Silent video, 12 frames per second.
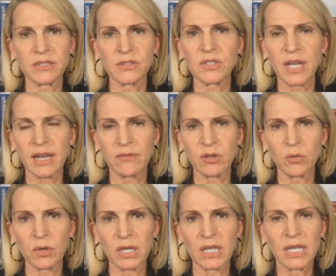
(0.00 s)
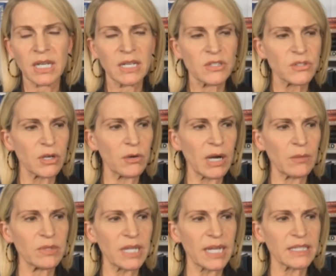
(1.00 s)
to everyone. So I
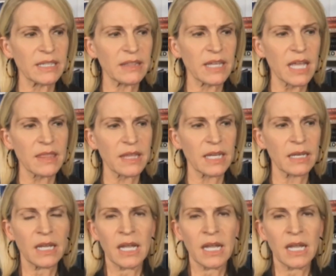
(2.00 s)
would like to think that